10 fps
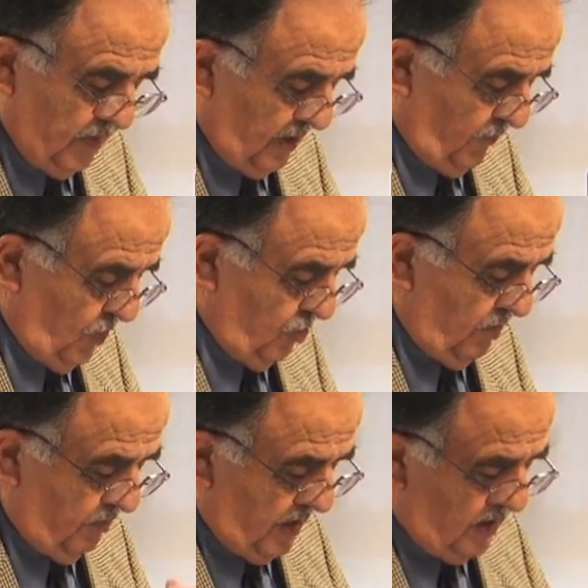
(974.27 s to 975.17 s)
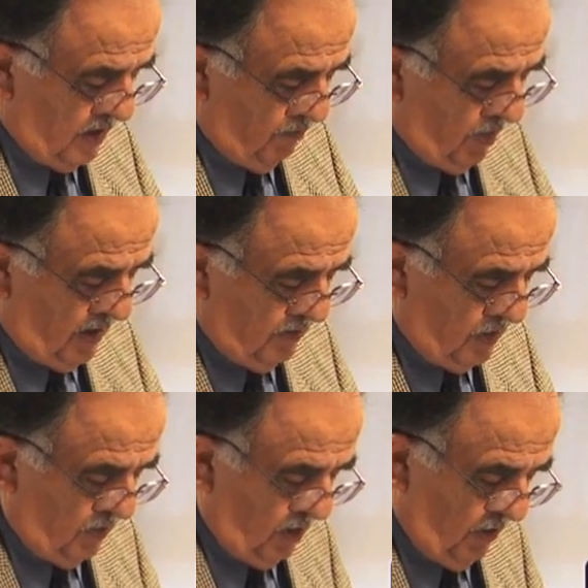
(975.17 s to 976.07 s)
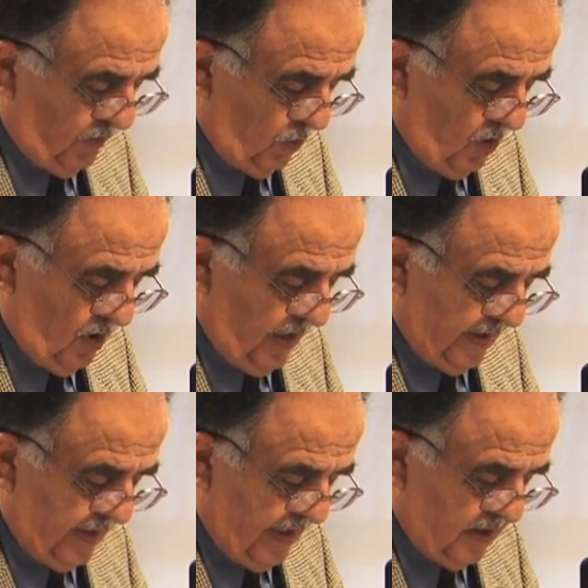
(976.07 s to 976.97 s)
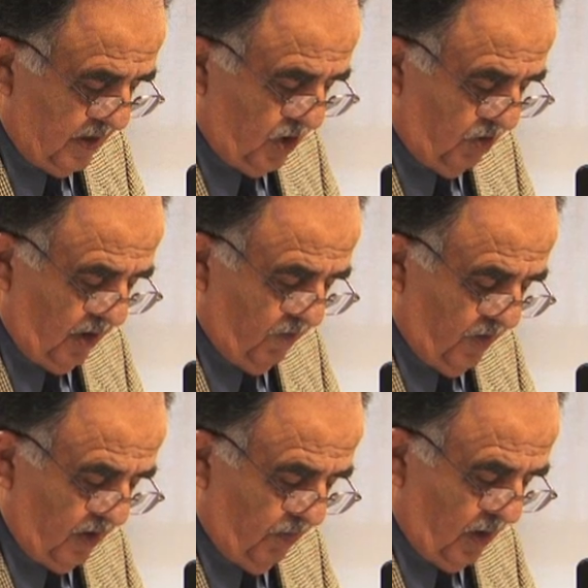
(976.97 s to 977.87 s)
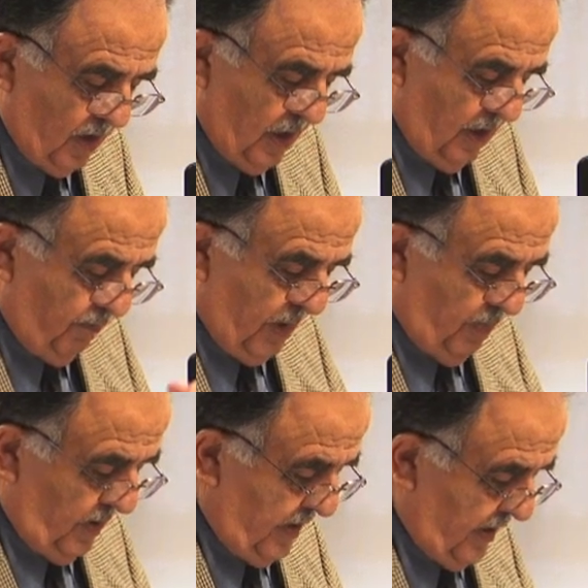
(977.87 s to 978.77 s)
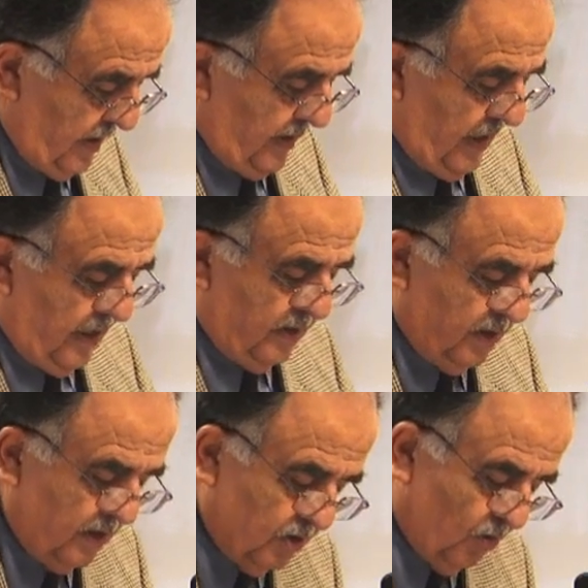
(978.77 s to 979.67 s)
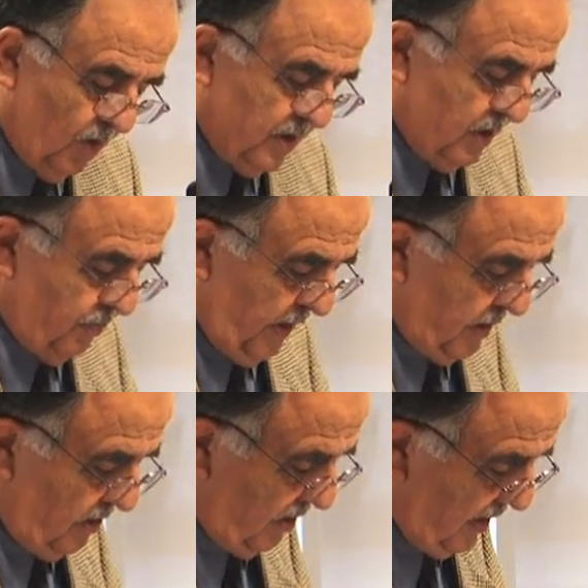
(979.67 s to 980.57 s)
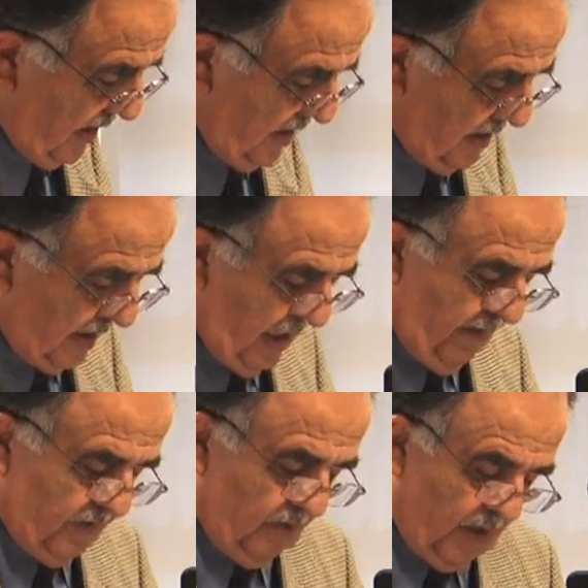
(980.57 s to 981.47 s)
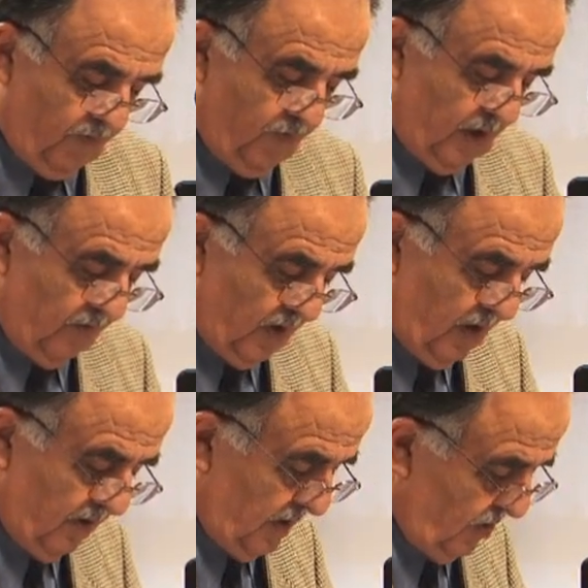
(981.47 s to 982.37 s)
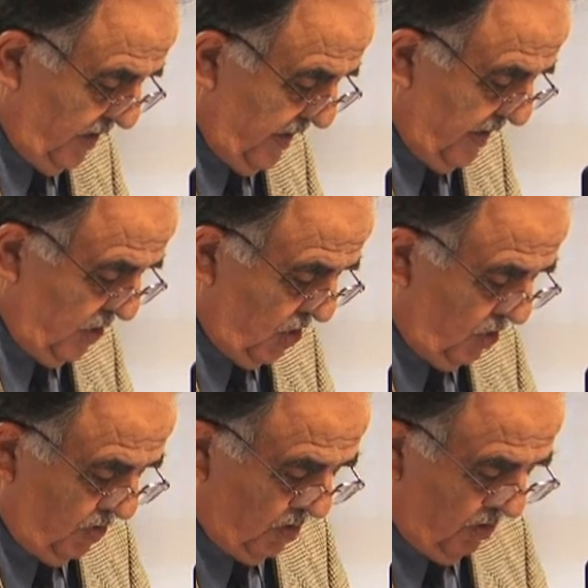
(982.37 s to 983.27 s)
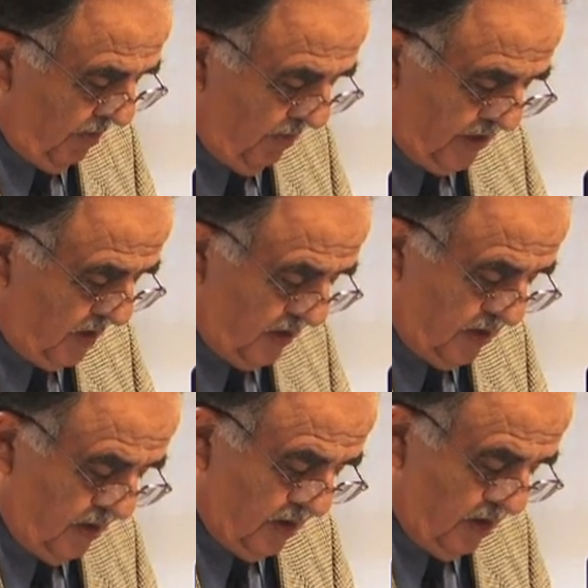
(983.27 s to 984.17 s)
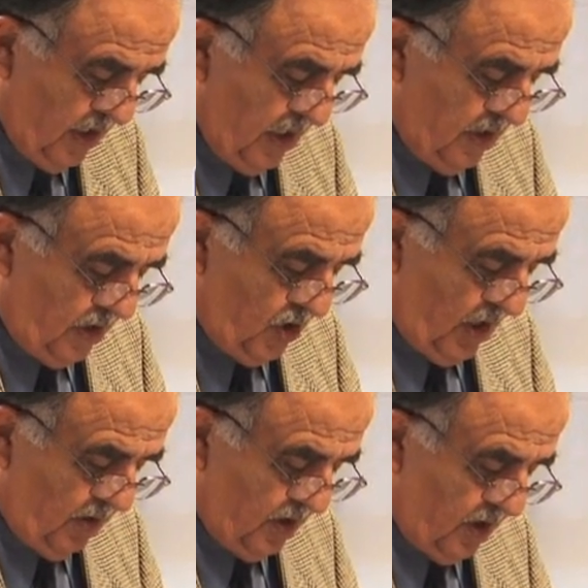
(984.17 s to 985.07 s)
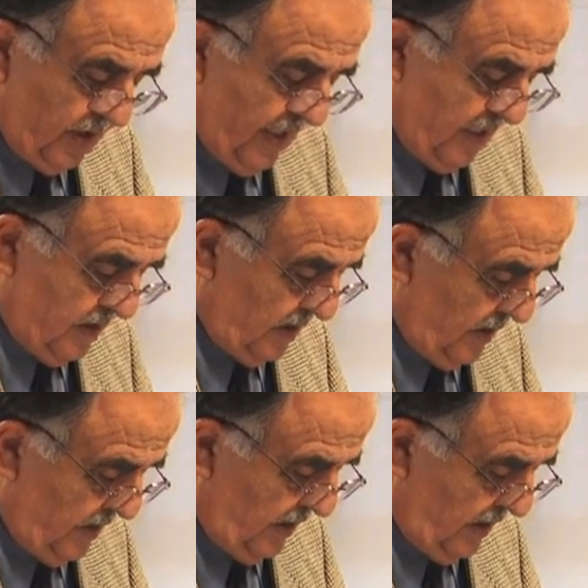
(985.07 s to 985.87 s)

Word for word: The first one missed and it bounced off the wall and gassed the street in front of the bar. People that had gathered to watch the spectacle laughed and made fun of Lachlan. Go ahead and shoot, the only Mexicans in there. He shouted sarcastically.